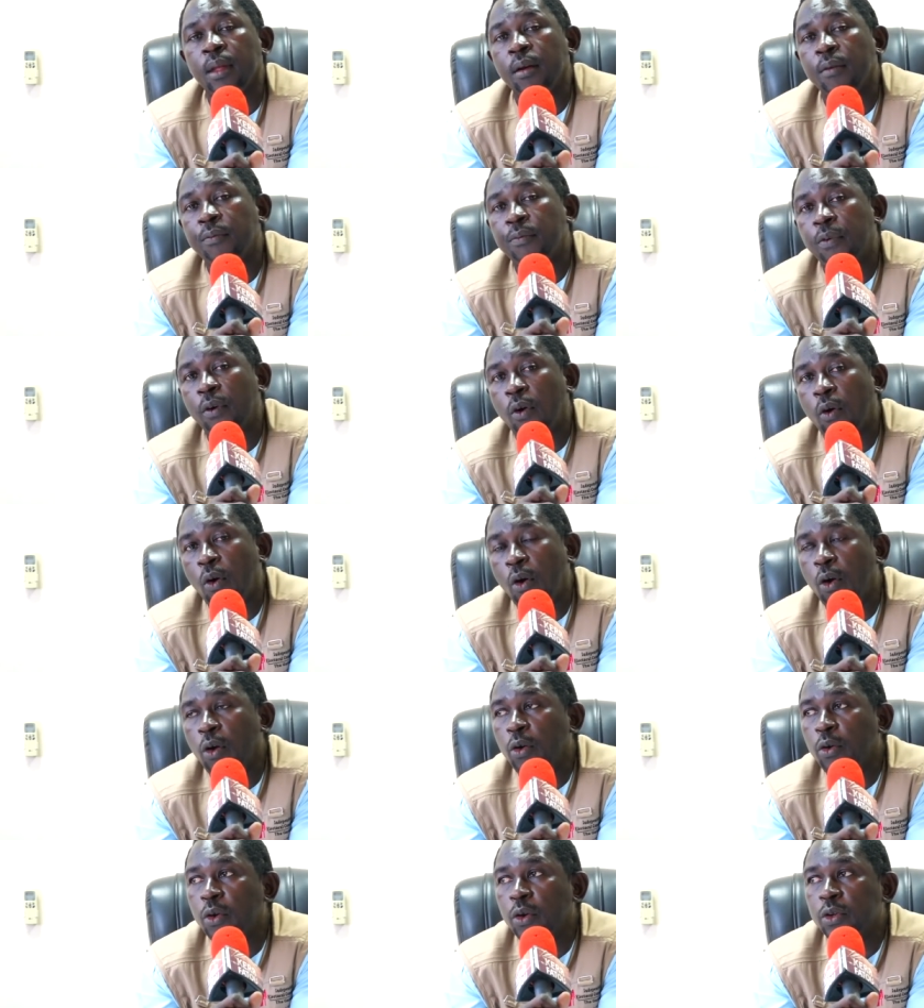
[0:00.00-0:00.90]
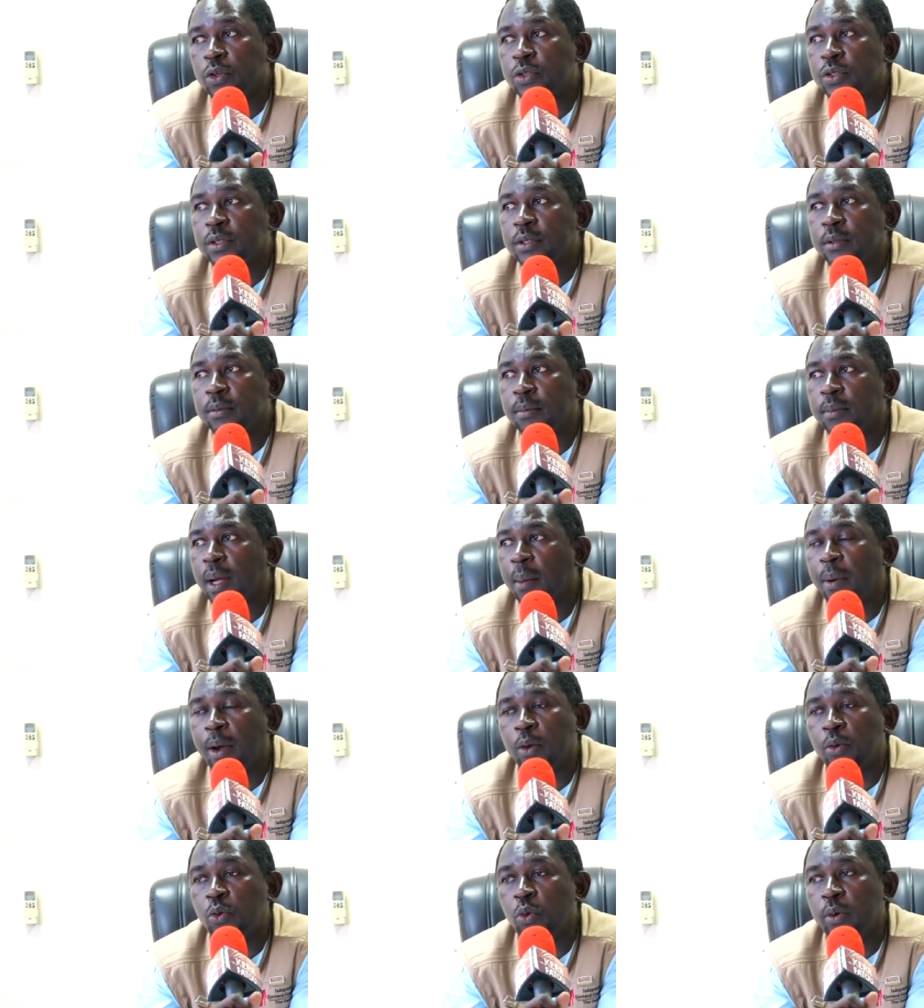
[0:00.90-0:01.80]
for all those
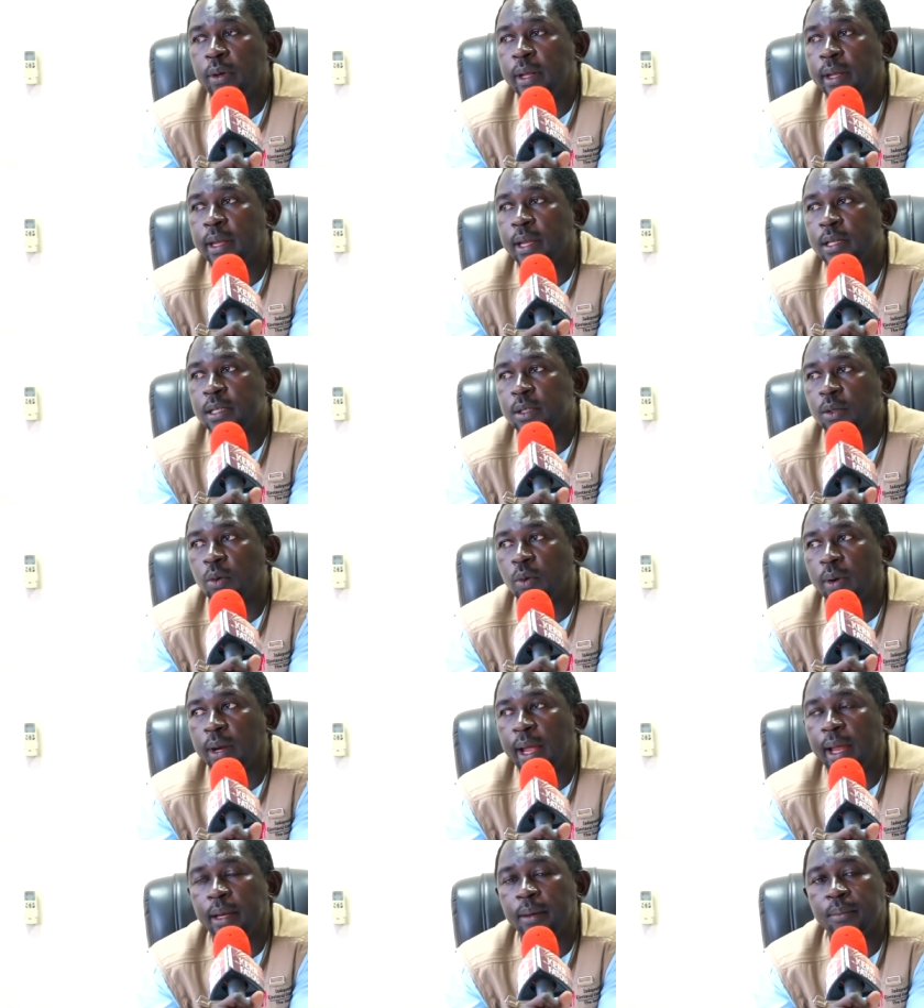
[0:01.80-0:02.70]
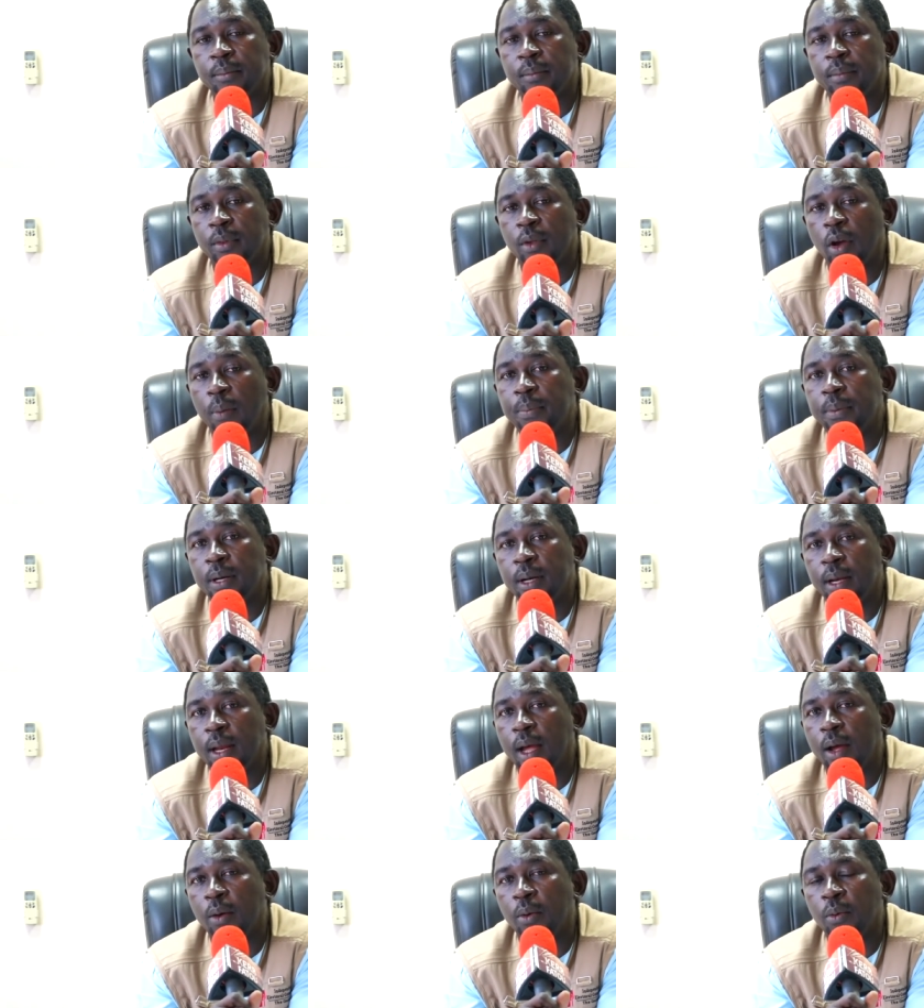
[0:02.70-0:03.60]
about 2 decades ago, right, up till
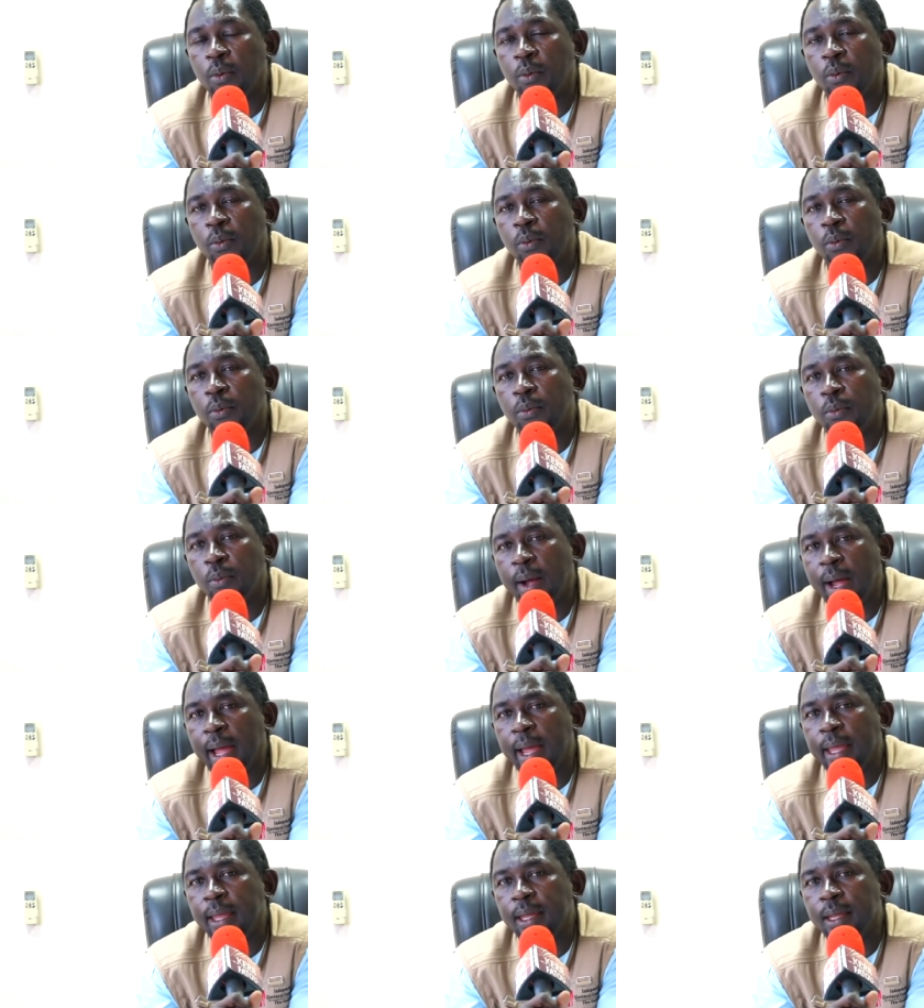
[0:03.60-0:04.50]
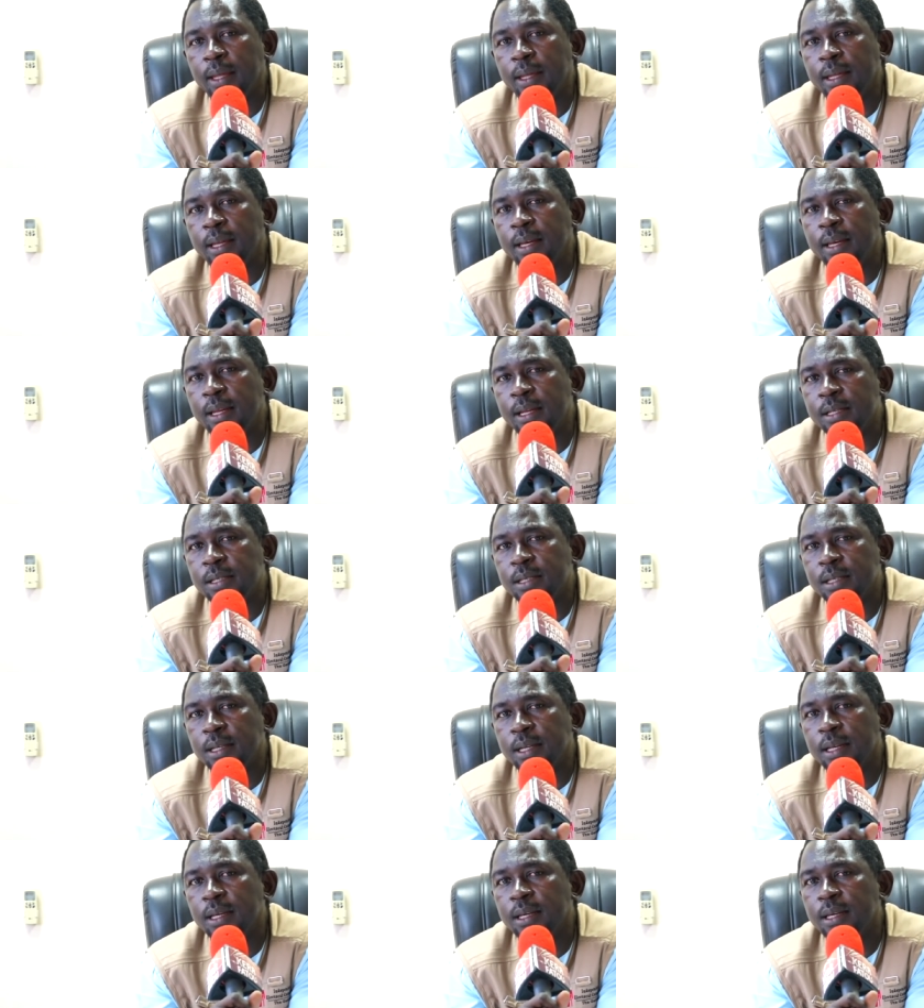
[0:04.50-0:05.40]
now, why in
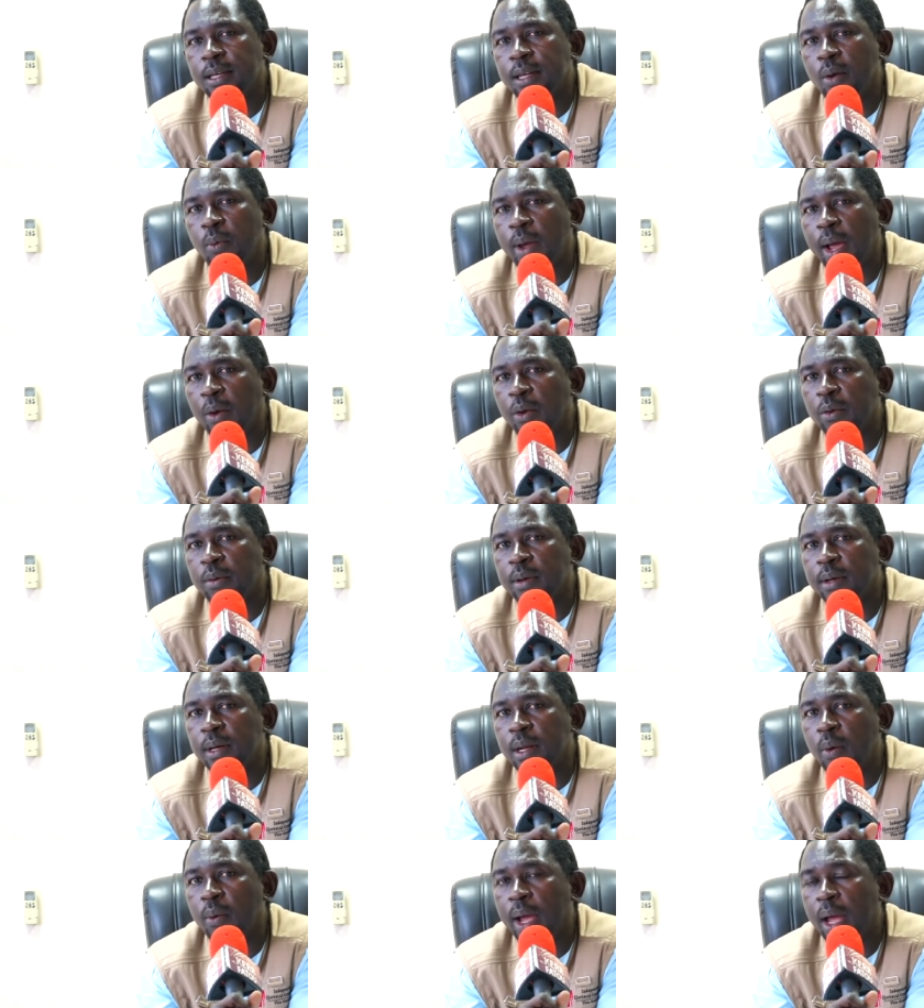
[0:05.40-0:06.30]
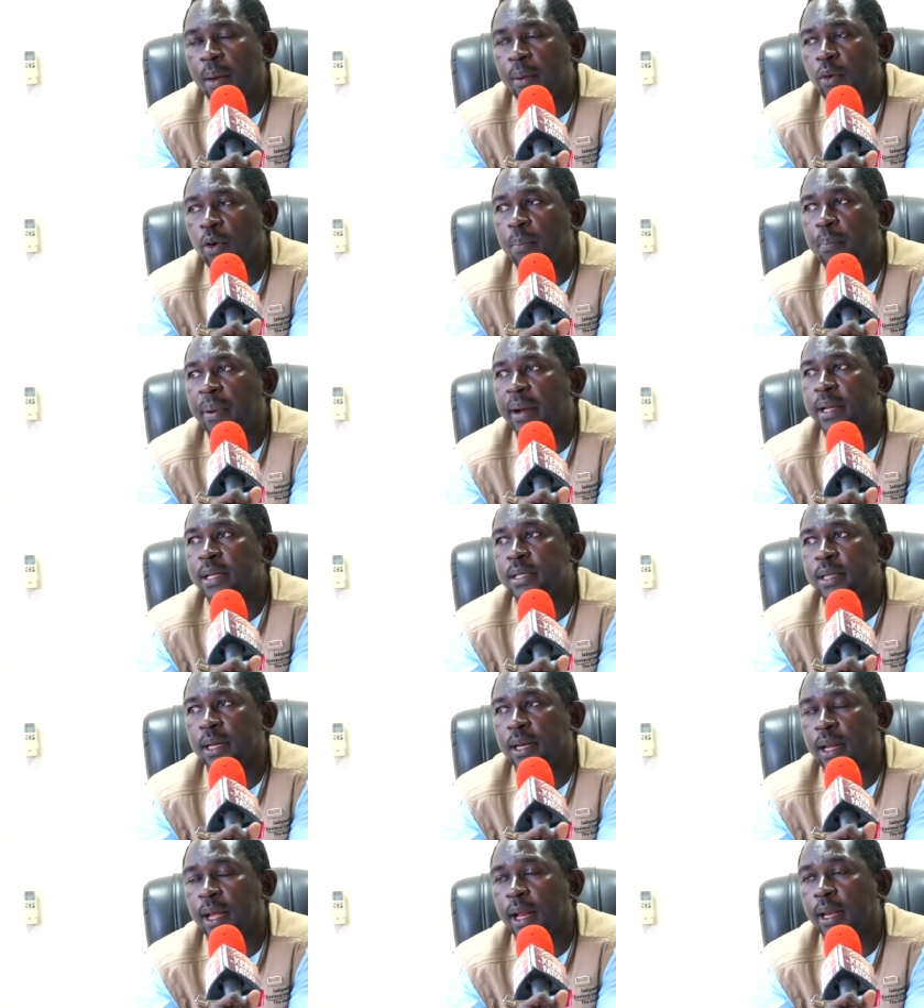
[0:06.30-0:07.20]
history they were not
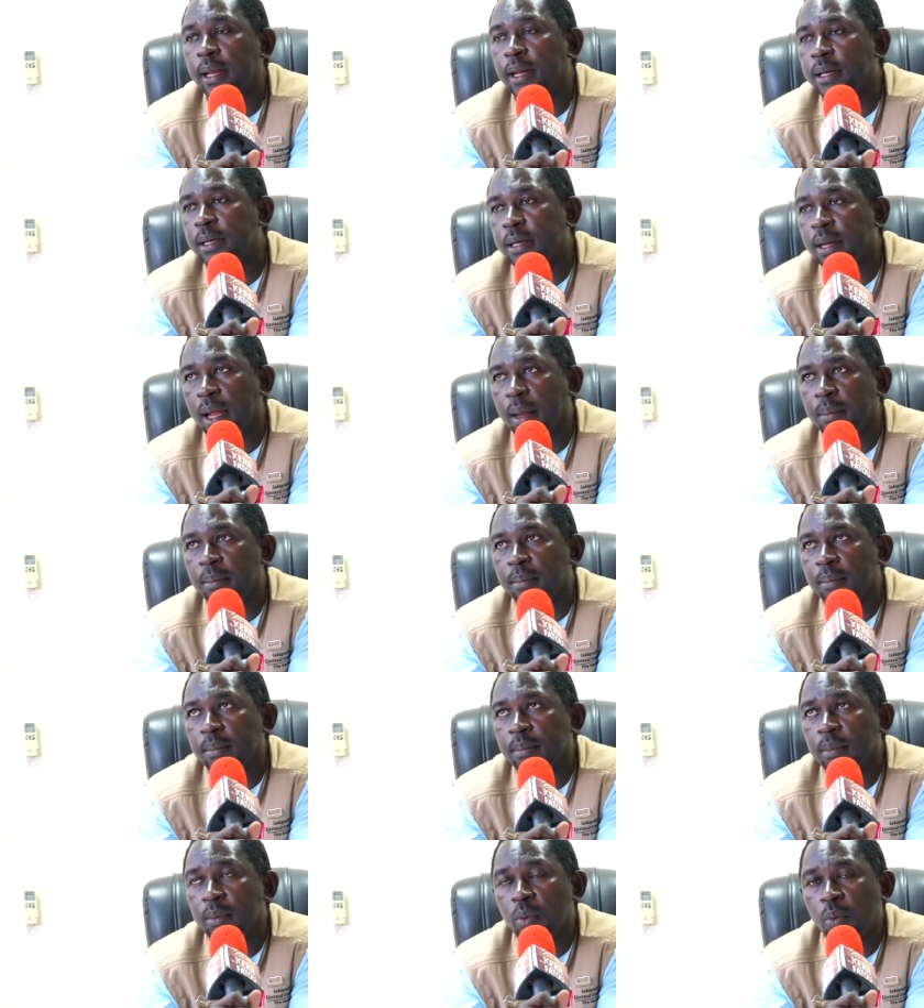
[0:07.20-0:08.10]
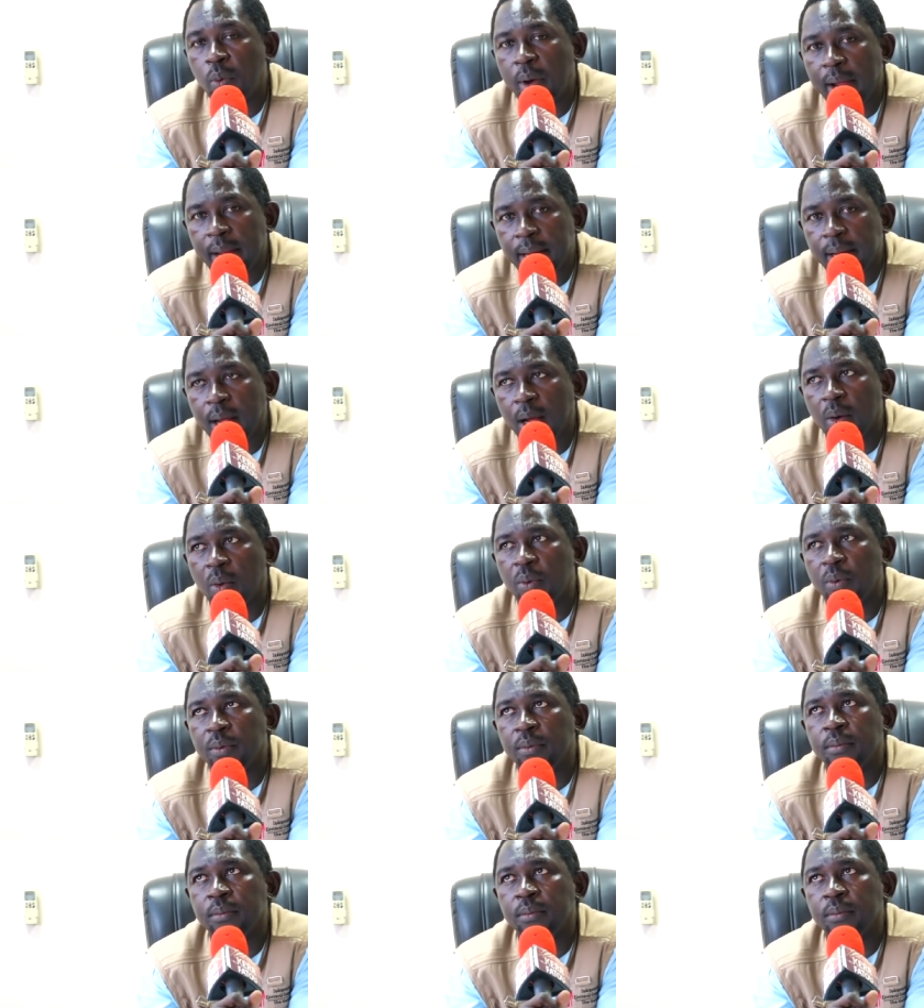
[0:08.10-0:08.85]
partisan at that time? Why now?